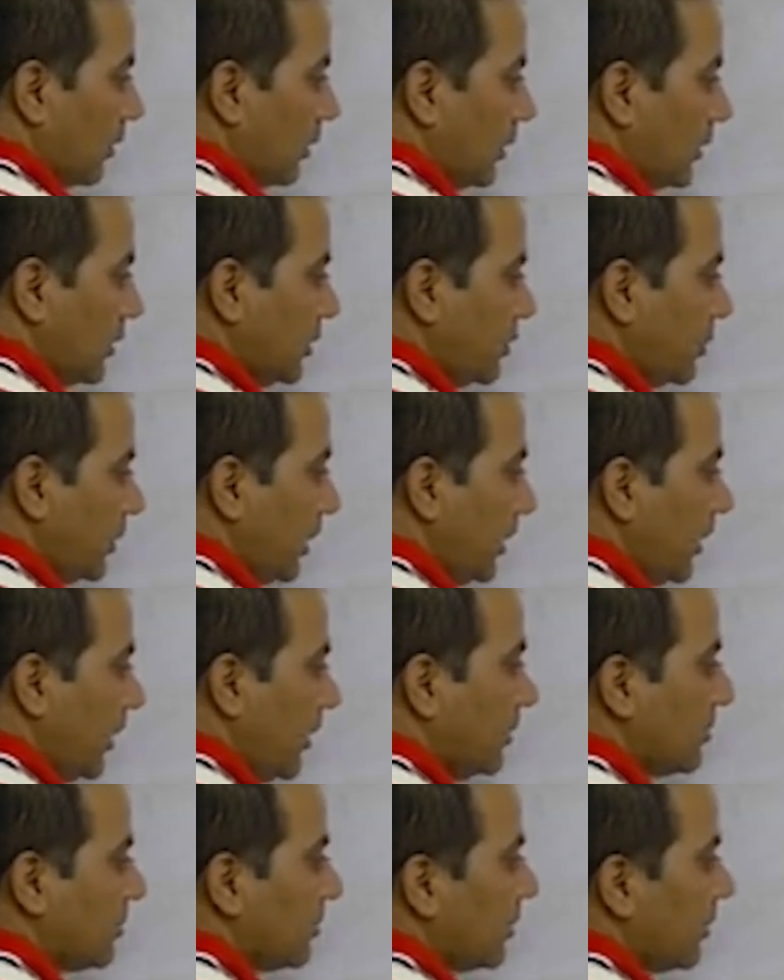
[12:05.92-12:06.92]
is been
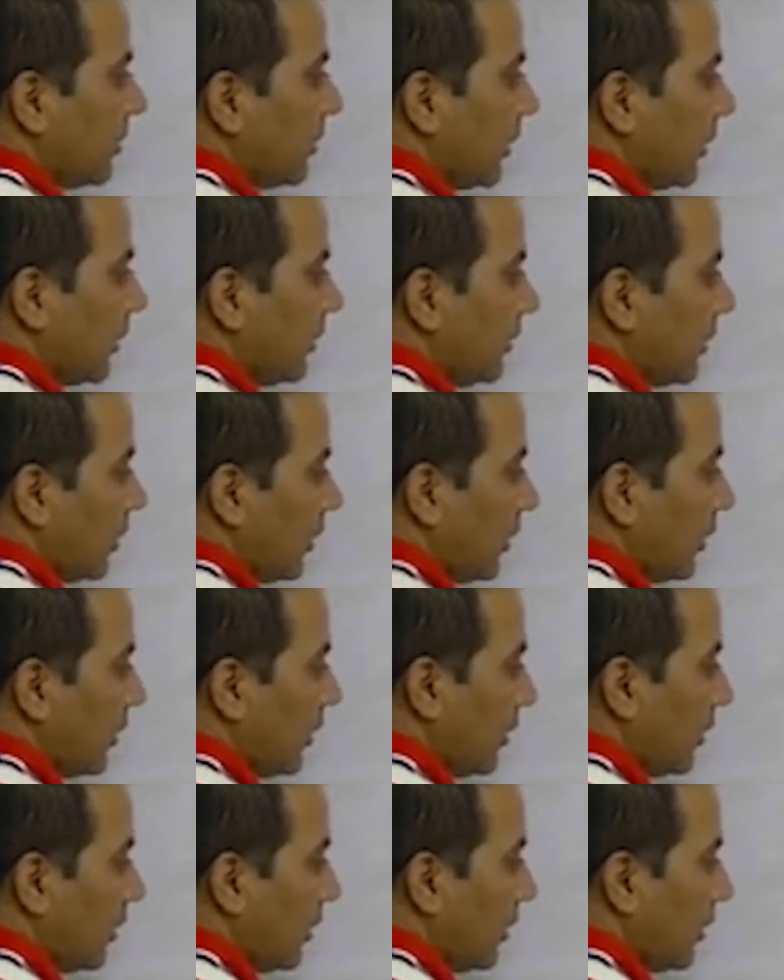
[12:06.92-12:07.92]
inserted
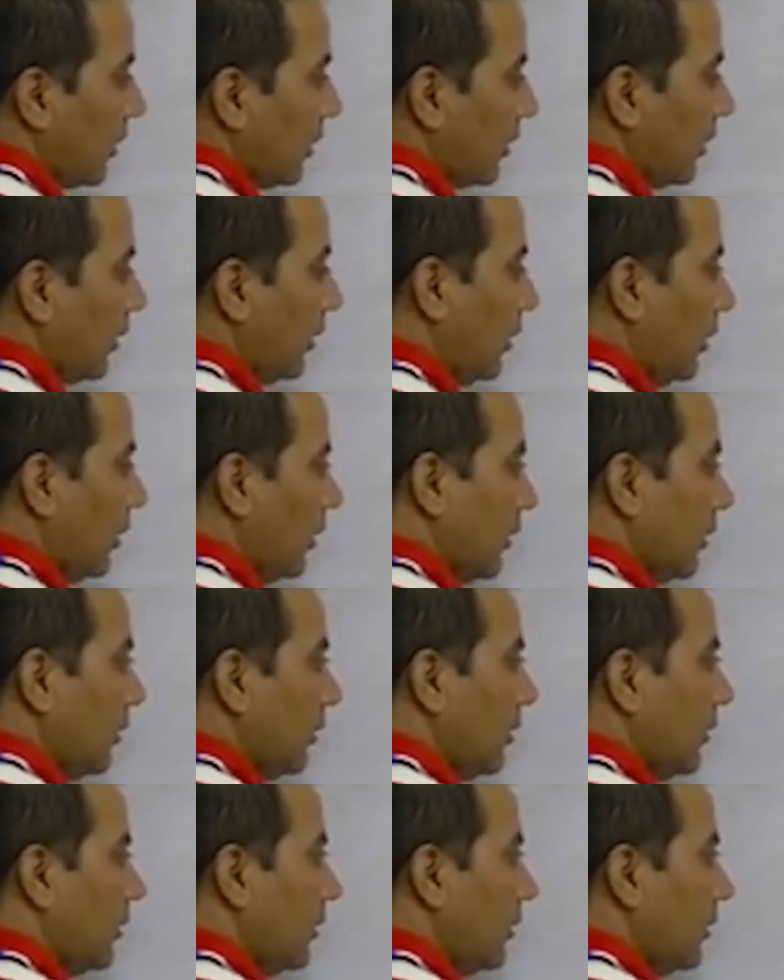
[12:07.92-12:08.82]
here.